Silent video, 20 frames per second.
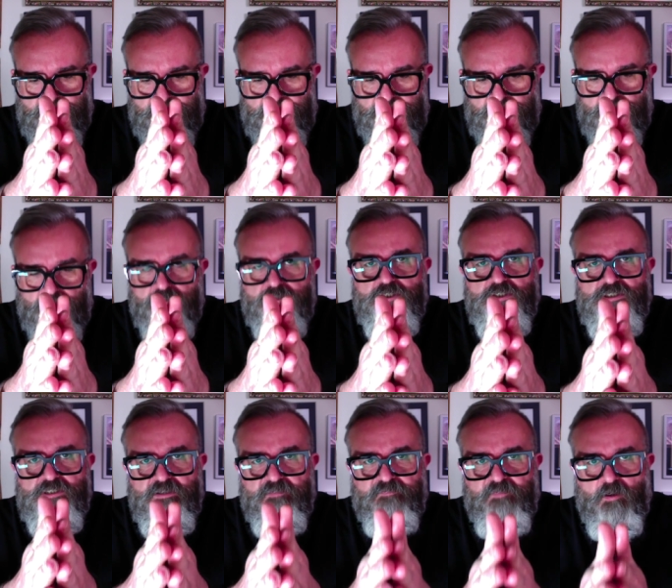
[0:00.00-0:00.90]
not just
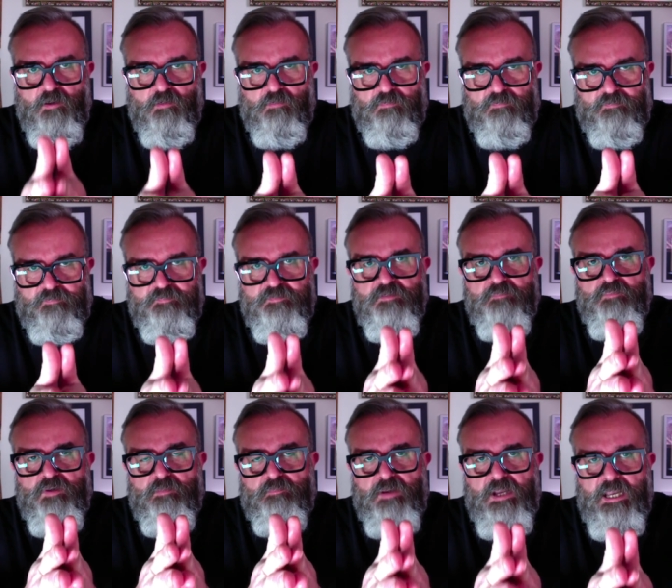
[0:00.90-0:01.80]
devolved,
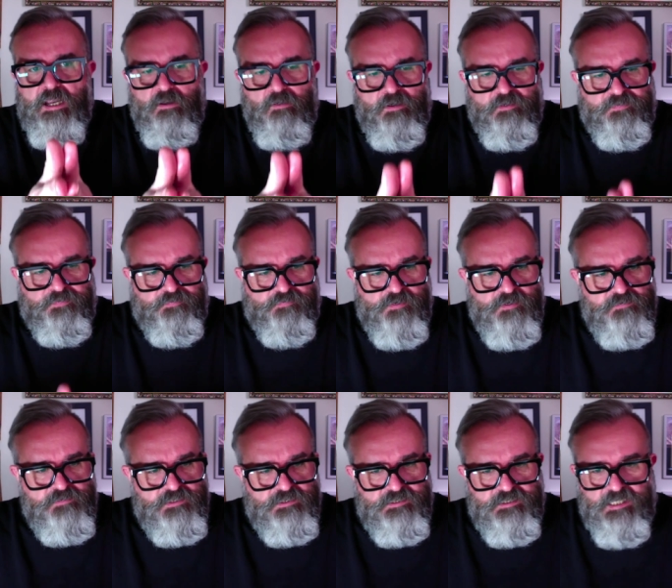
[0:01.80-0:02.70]
but power thrown
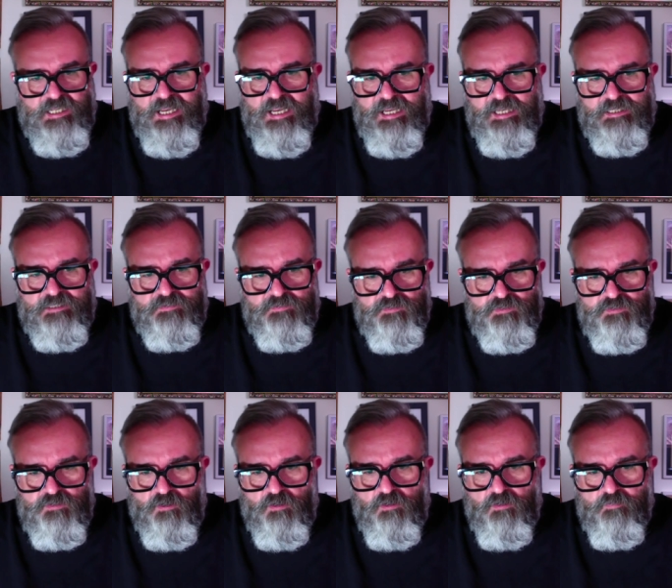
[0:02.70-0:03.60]
into the hands
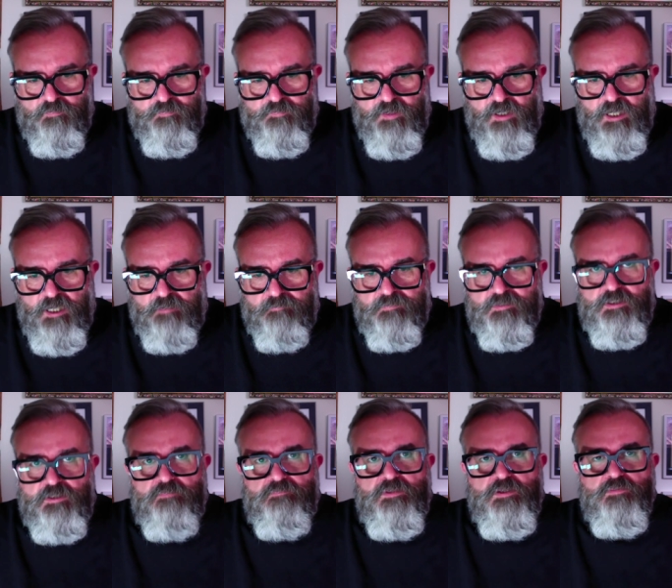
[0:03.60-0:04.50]
of
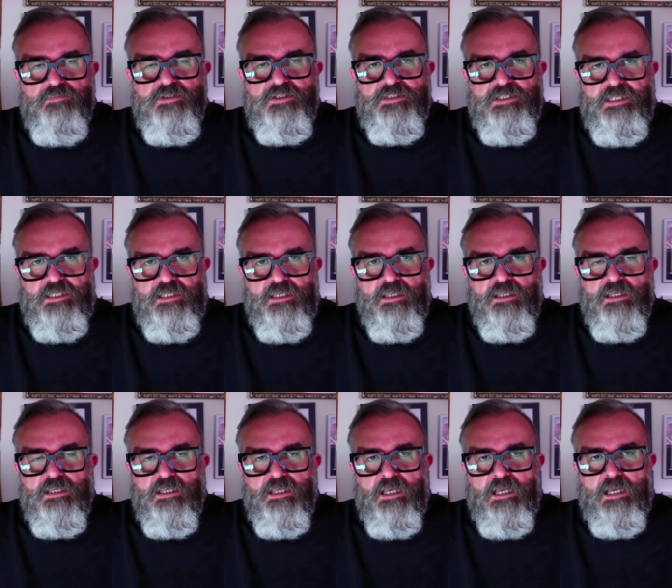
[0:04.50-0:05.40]
community
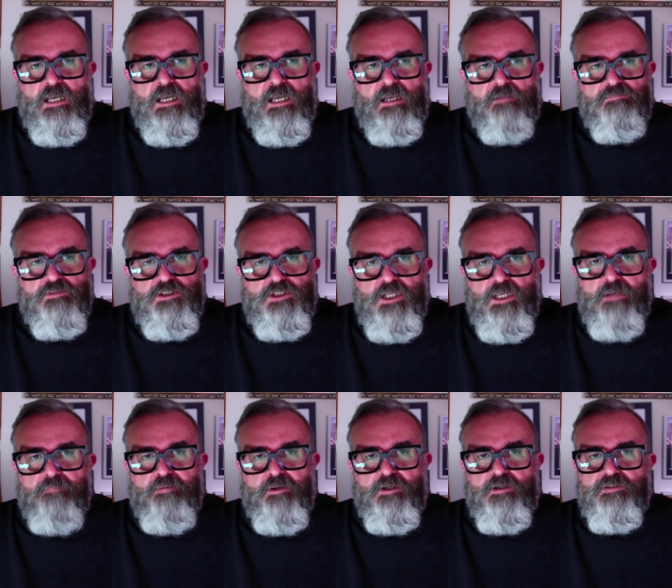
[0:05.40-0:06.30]

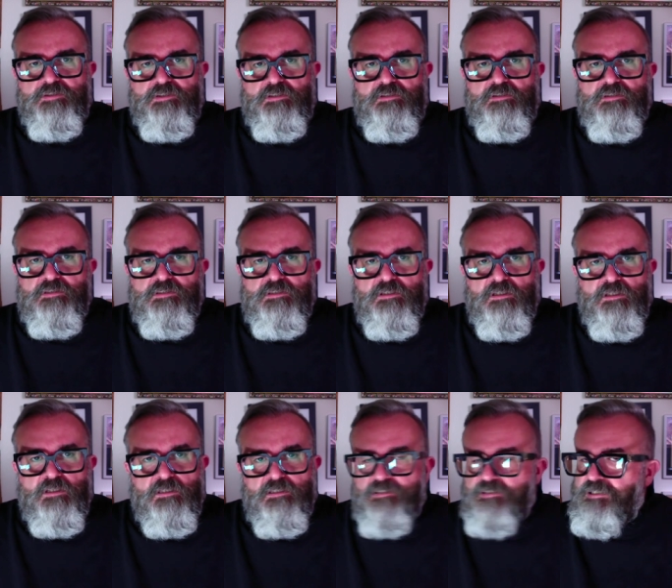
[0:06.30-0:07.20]
chairpersons.
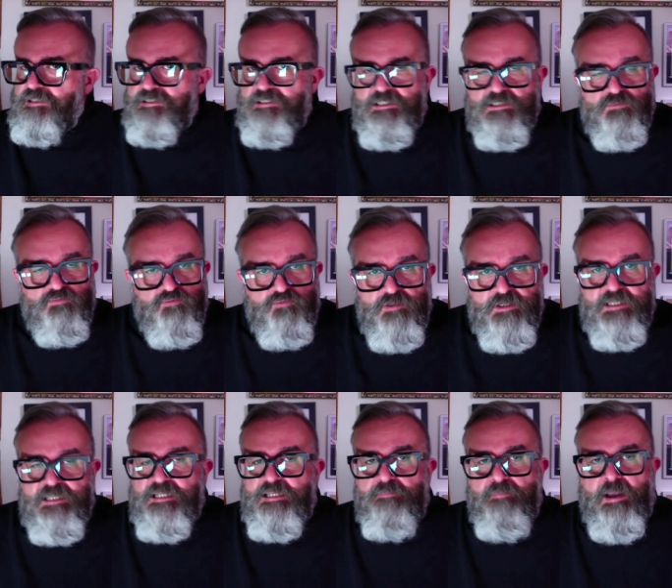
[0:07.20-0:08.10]
This is
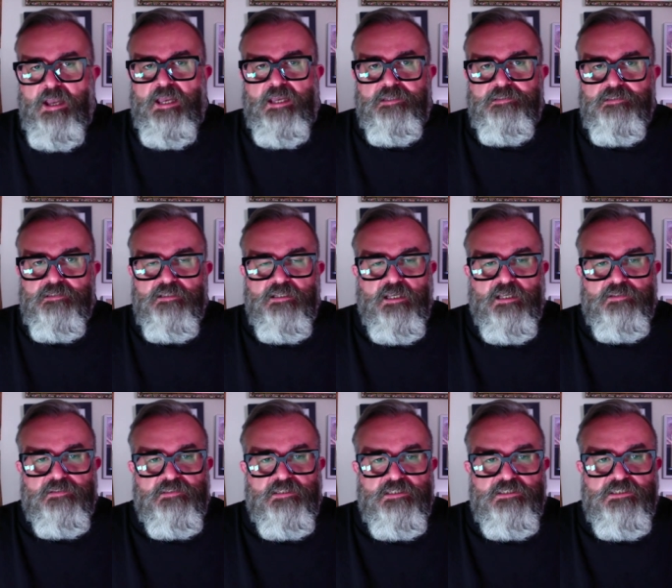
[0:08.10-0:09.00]
really bad.
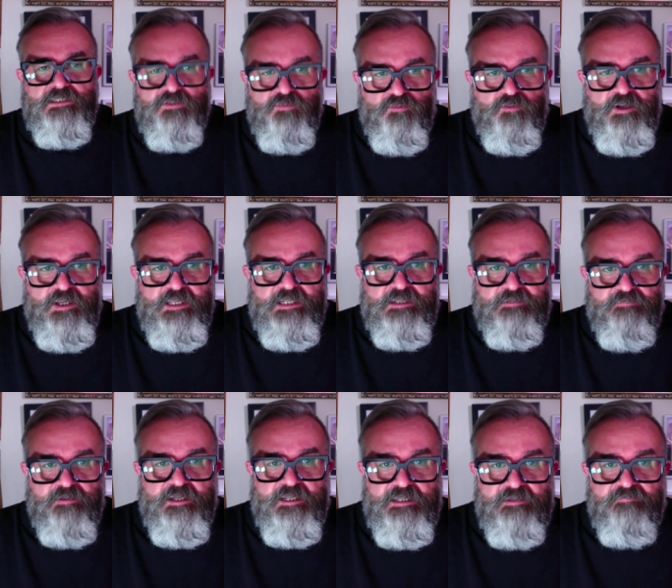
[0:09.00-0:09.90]
This is really,
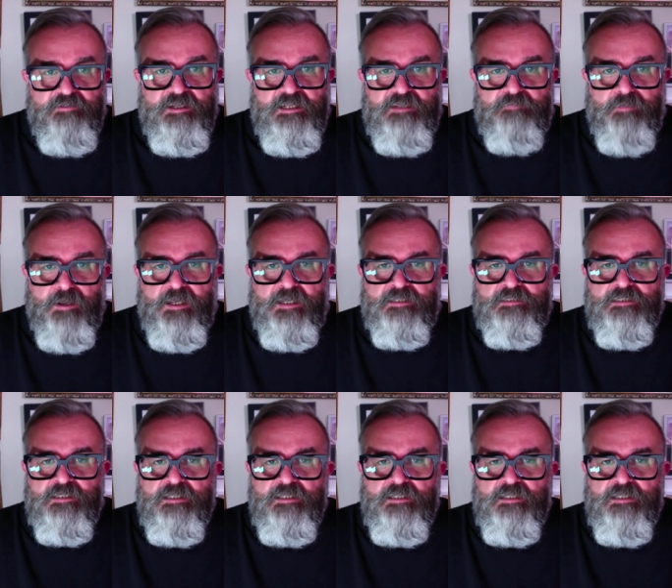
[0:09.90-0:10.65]
really, really bad.